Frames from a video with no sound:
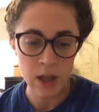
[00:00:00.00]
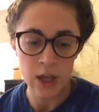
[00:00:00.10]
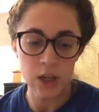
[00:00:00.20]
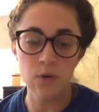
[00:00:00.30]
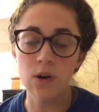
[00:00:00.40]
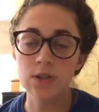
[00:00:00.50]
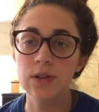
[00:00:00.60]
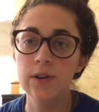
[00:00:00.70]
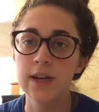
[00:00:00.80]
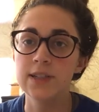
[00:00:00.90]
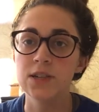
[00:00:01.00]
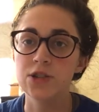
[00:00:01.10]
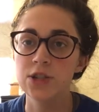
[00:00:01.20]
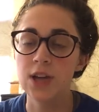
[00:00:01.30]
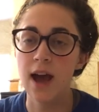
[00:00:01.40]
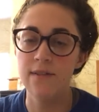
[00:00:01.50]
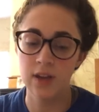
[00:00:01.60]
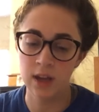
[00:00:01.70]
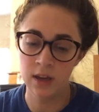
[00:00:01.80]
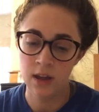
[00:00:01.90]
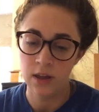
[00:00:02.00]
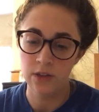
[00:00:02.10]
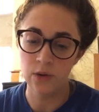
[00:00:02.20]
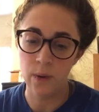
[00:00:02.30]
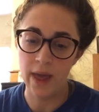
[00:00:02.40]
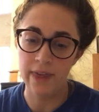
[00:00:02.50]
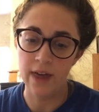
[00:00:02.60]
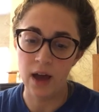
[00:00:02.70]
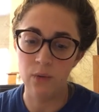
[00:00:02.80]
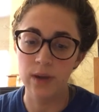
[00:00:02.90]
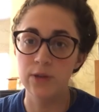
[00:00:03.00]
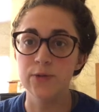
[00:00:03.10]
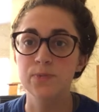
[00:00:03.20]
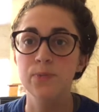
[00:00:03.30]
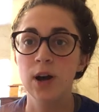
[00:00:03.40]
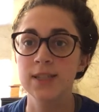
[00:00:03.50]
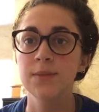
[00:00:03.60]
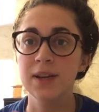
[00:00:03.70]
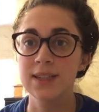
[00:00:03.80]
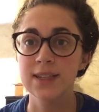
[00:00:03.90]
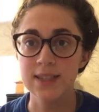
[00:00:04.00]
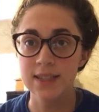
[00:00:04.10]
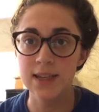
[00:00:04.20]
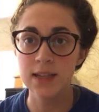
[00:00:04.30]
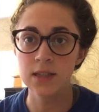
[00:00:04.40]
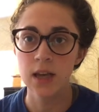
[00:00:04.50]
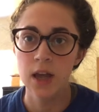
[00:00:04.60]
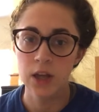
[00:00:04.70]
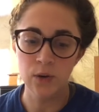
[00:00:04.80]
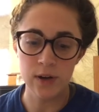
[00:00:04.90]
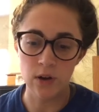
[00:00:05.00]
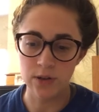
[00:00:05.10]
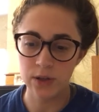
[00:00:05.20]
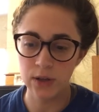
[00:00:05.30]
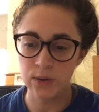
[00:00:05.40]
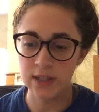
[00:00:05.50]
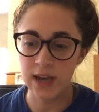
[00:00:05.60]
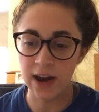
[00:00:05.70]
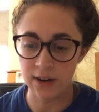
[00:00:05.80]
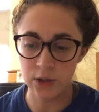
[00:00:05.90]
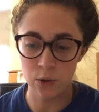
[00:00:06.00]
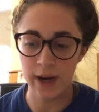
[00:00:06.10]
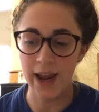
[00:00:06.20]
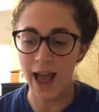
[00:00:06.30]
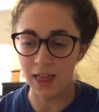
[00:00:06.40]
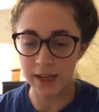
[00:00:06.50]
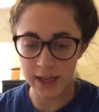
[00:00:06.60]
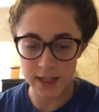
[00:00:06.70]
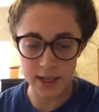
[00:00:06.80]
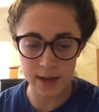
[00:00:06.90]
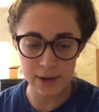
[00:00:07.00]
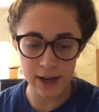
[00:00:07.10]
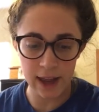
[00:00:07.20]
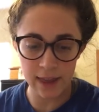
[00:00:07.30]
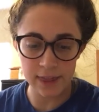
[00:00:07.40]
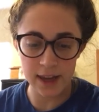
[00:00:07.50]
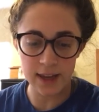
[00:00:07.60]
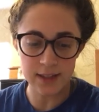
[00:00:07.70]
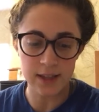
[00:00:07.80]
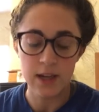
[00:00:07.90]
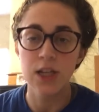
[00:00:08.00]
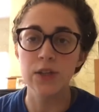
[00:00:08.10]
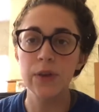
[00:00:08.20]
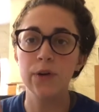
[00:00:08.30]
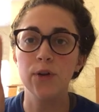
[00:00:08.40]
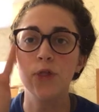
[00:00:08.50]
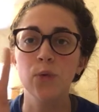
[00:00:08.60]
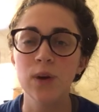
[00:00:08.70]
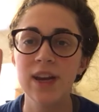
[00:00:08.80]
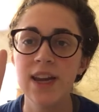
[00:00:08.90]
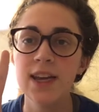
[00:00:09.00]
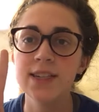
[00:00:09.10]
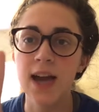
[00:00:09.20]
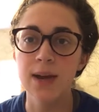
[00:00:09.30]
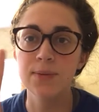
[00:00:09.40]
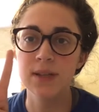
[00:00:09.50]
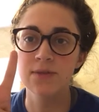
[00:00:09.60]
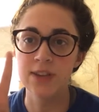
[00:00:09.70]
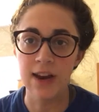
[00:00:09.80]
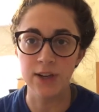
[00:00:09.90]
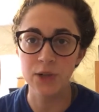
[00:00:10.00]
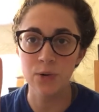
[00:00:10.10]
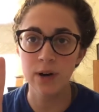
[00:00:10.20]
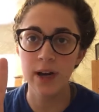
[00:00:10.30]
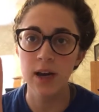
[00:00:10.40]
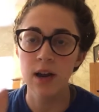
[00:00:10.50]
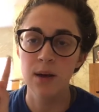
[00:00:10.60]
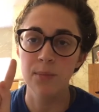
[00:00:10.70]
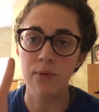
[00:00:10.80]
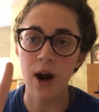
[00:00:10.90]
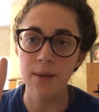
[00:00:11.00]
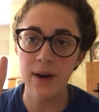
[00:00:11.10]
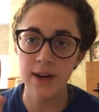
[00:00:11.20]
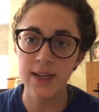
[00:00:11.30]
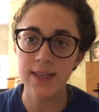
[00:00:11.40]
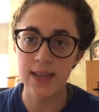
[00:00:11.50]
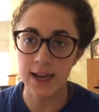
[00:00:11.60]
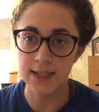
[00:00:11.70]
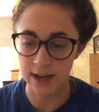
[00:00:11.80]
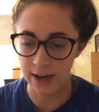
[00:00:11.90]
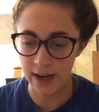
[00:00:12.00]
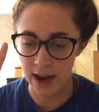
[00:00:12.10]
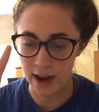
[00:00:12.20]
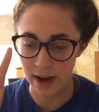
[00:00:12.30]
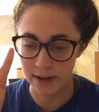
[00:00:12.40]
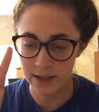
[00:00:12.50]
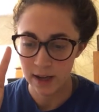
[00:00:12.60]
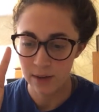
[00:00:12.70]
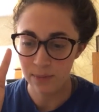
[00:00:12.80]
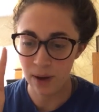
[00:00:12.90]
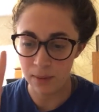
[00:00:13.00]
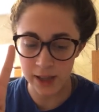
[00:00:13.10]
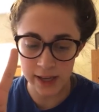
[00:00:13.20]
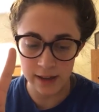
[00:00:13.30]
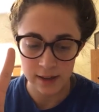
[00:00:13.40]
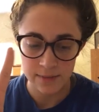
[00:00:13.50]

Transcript: You also, in addition to having the way that we use proxemic distances, you can also use territoriality to communicate things. So there are 3 types of territory: primary, secondary, and public.